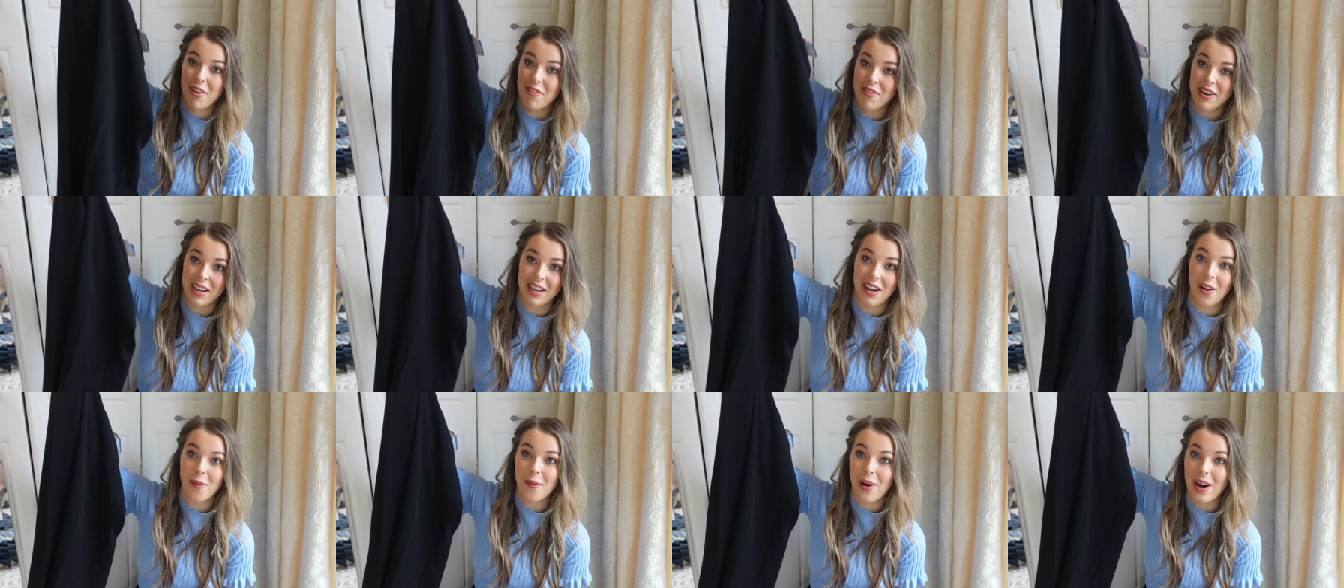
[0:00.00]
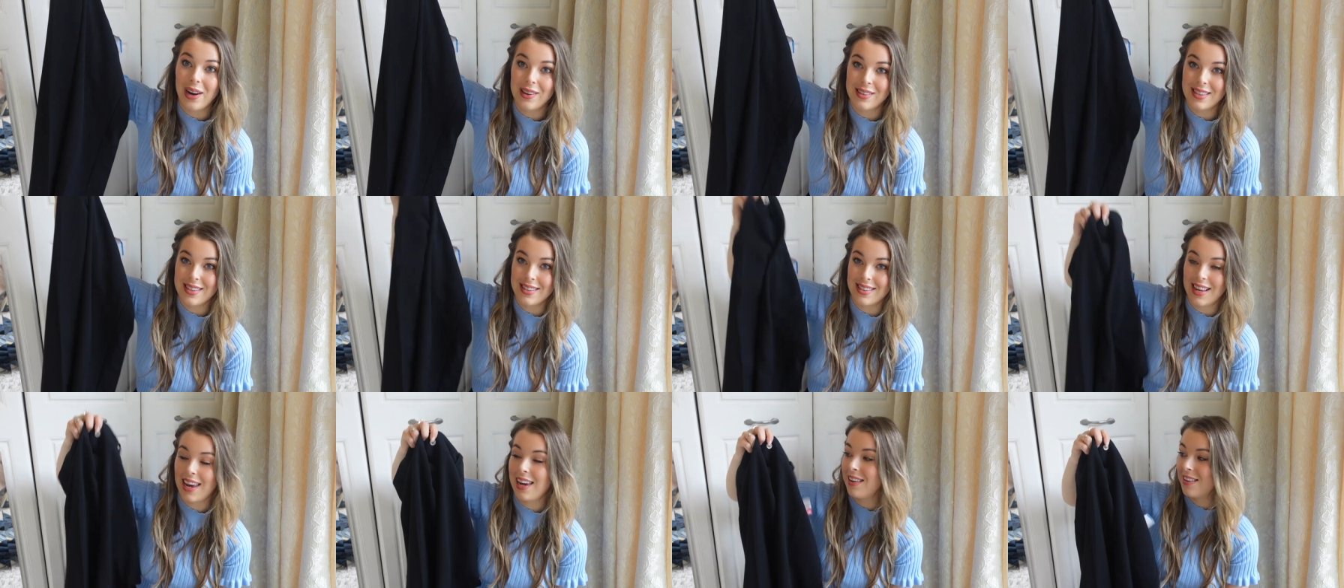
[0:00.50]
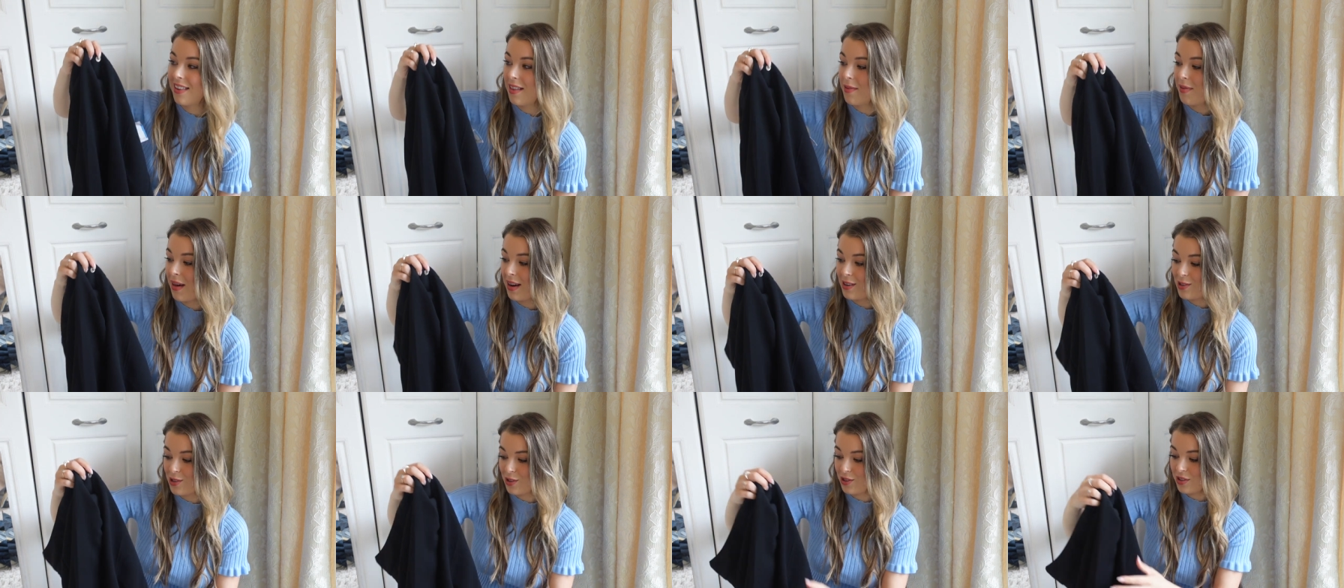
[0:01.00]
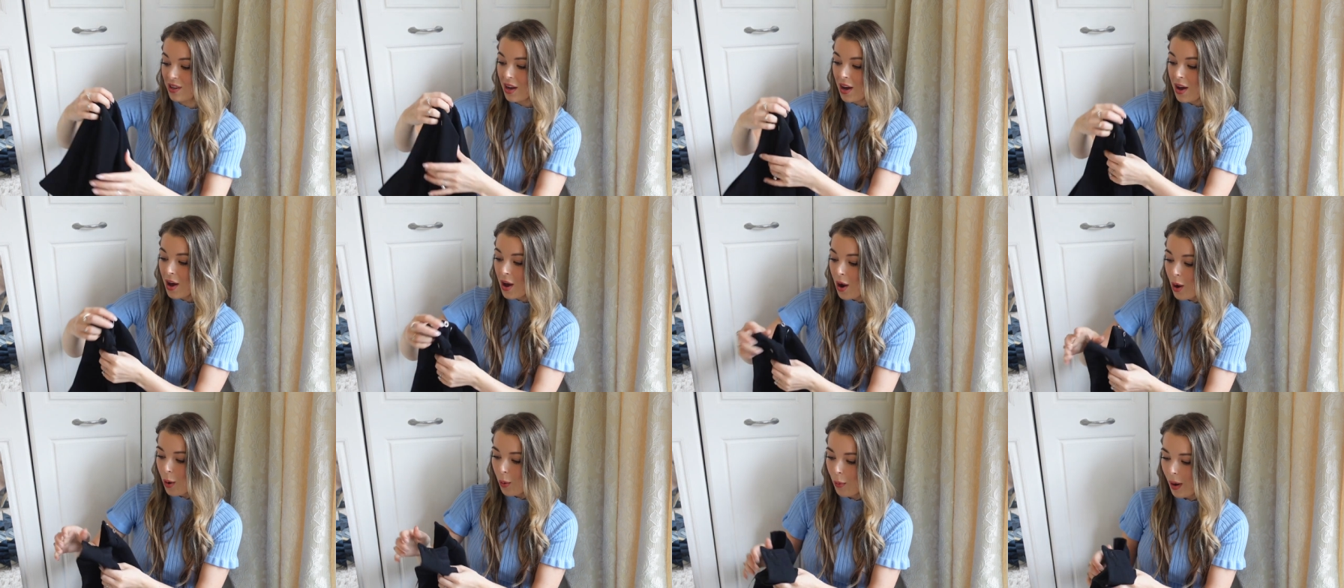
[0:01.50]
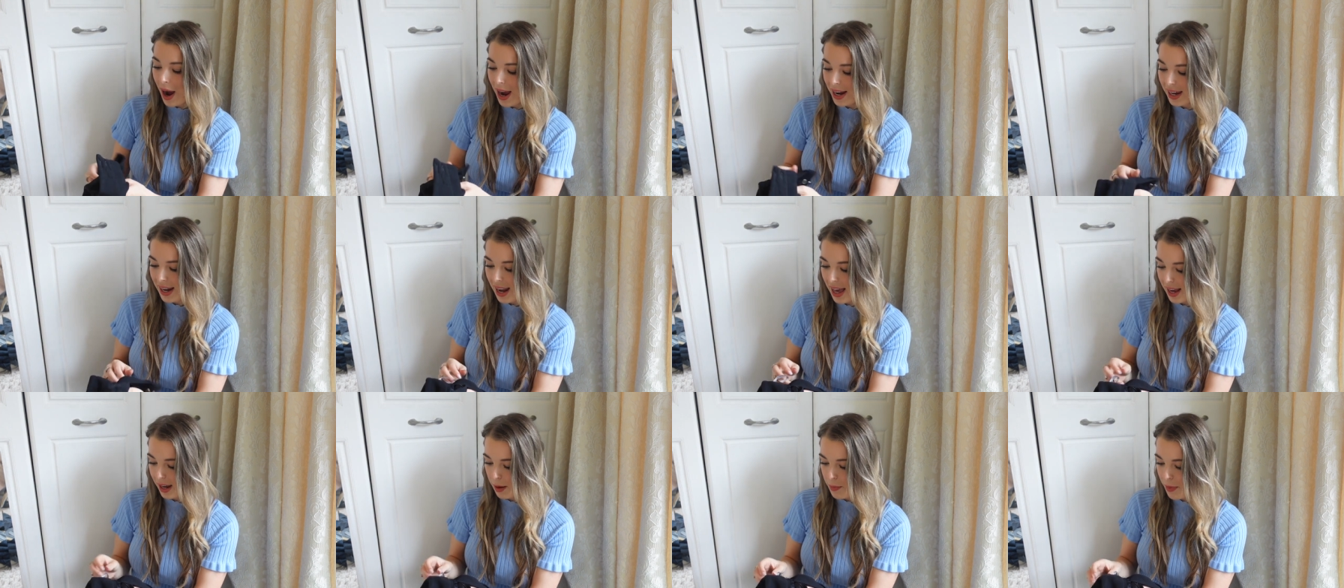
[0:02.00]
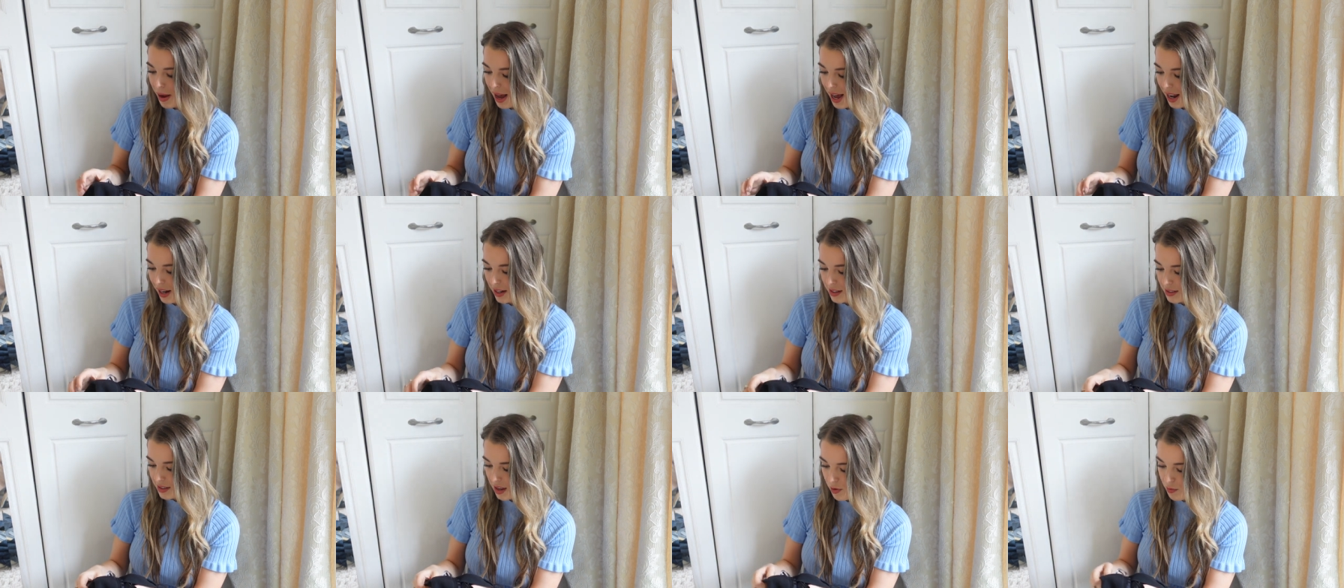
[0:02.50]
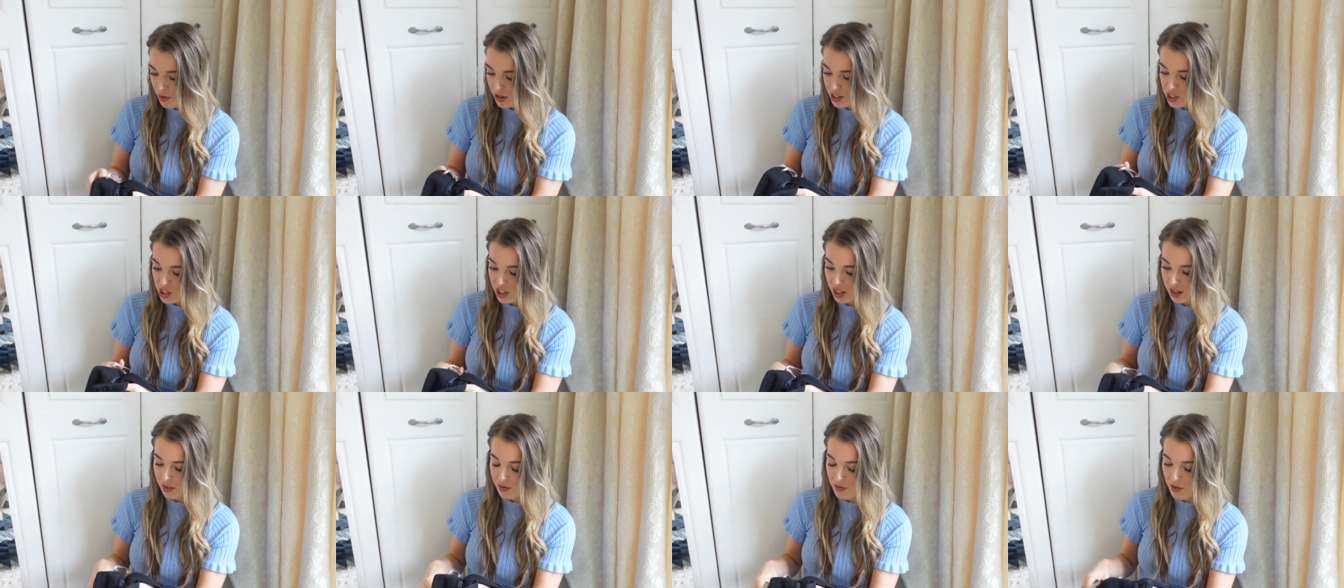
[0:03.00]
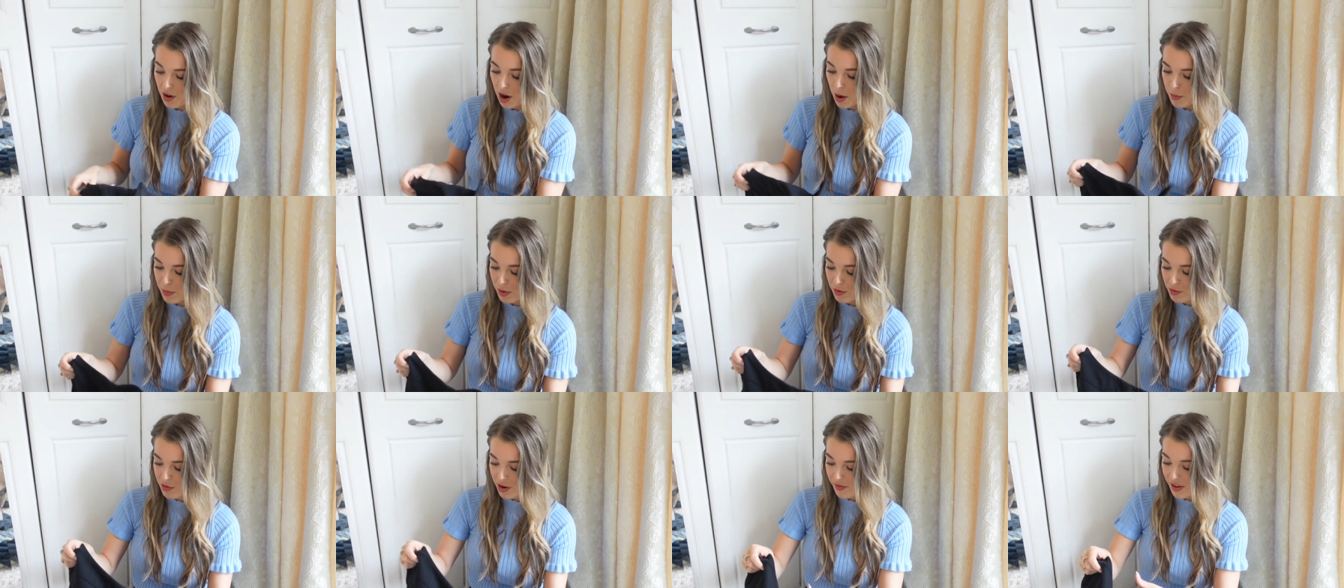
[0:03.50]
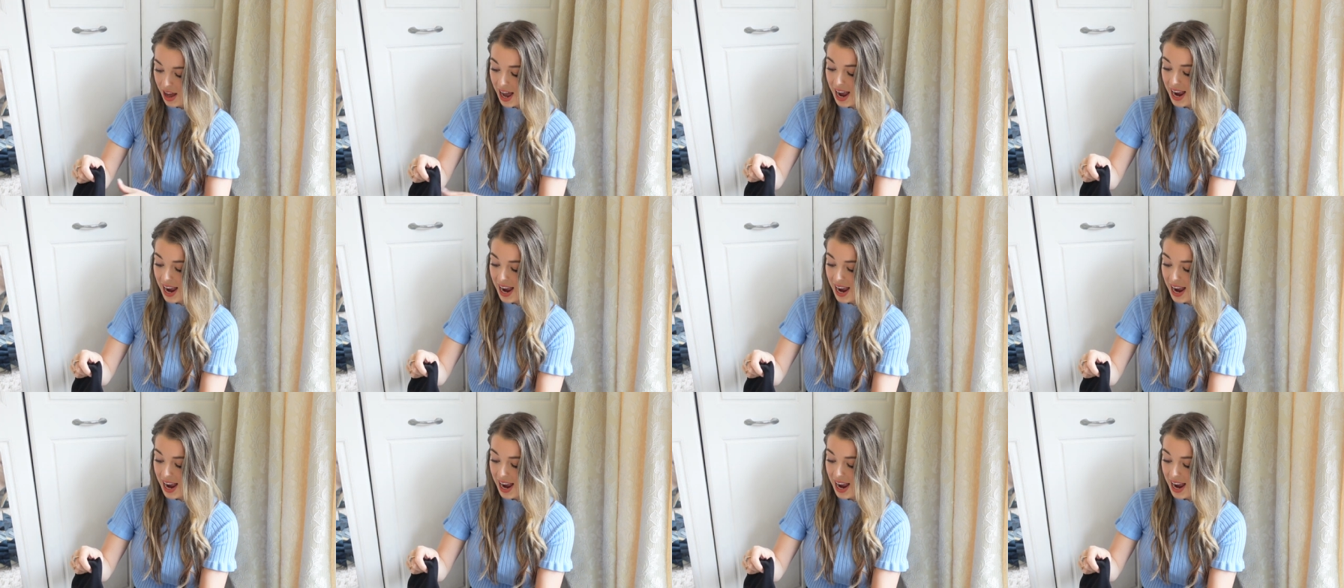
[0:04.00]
don't really know what else to say And They're just wide leg pants, originally from River